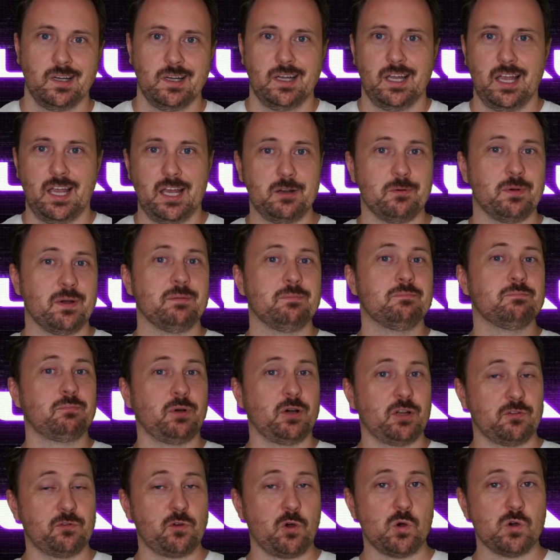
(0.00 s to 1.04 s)
anyway, but
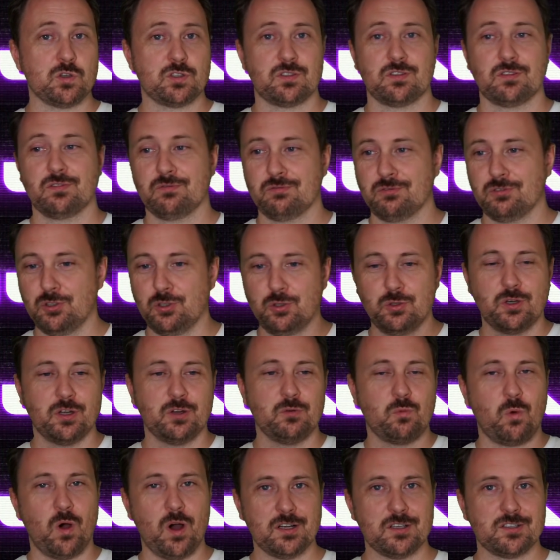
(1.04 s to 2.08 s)
of course, you can
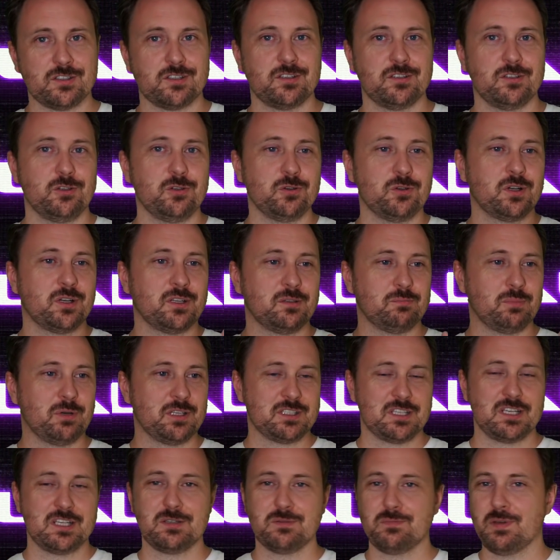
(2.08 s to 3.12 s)
watch, you can
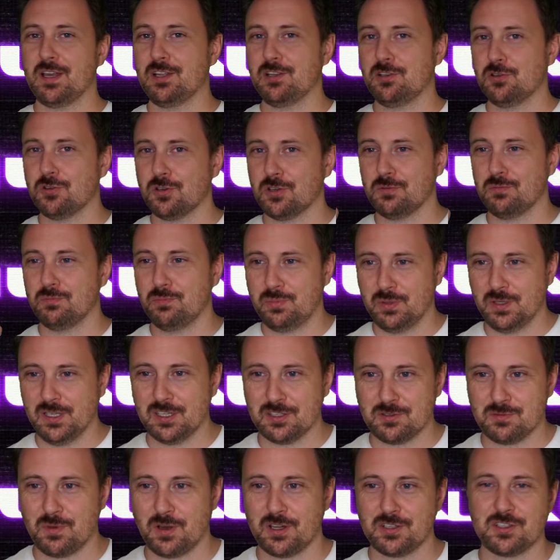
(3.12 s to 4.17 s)
participate, you can be as
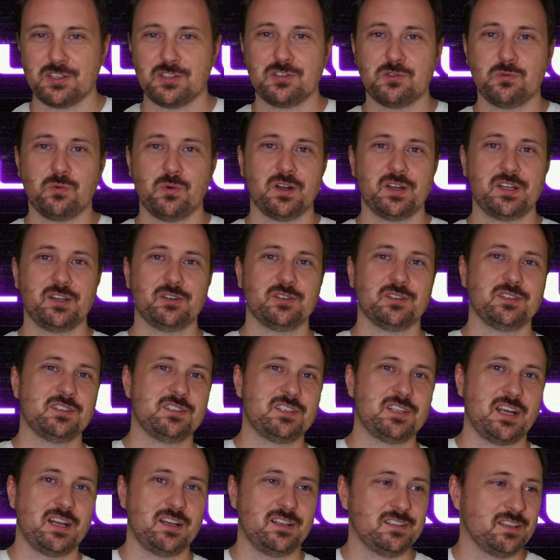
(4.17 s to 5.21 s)
much as you want here on the
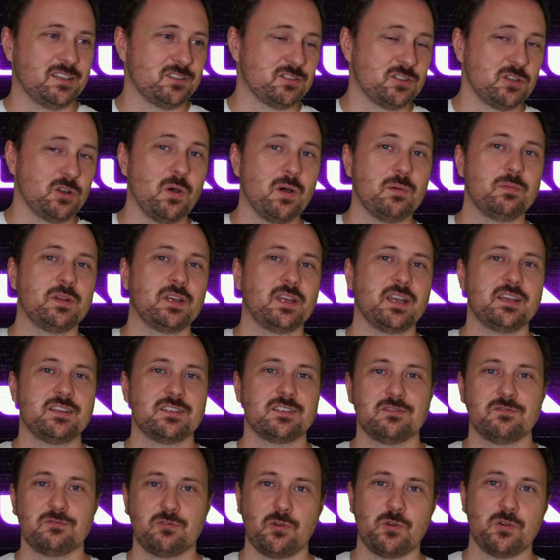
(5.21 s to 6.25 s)
channel. There's no
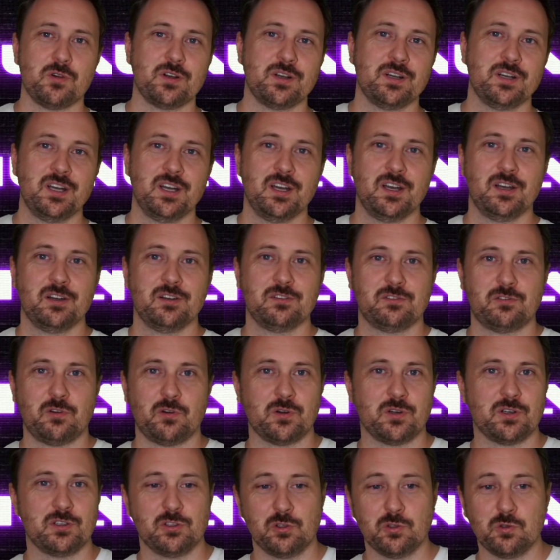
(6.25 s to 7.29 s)
obligation
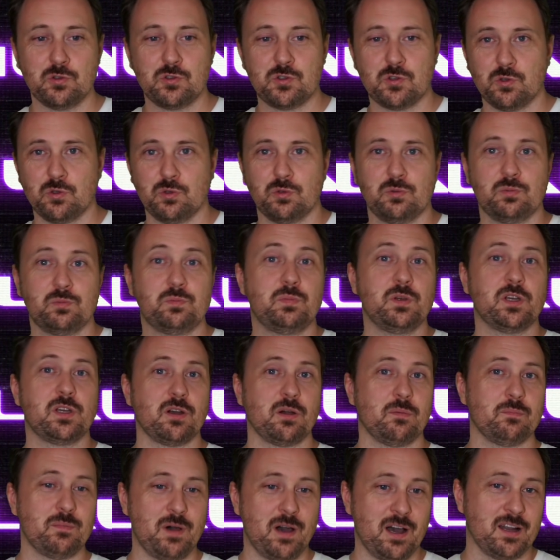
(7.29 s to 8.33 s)
for you to
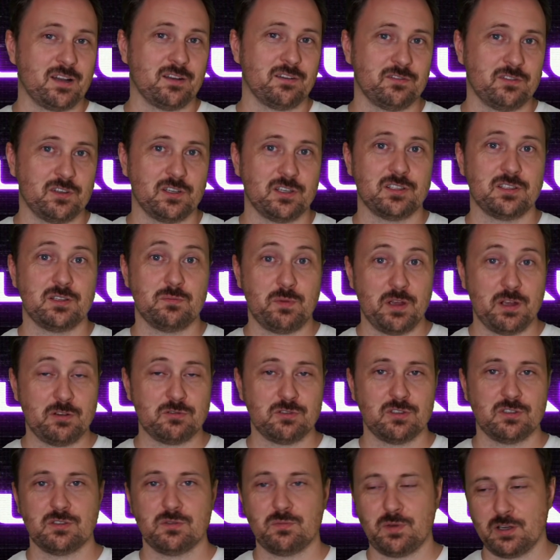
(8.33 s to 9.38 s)
become part of the
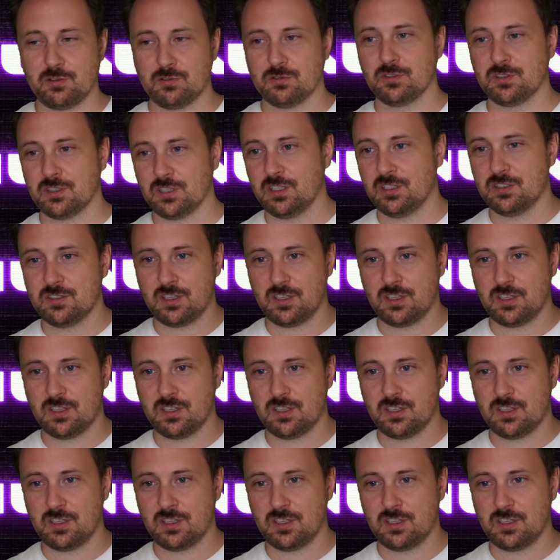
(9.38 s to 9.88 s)
patronage. The patronage is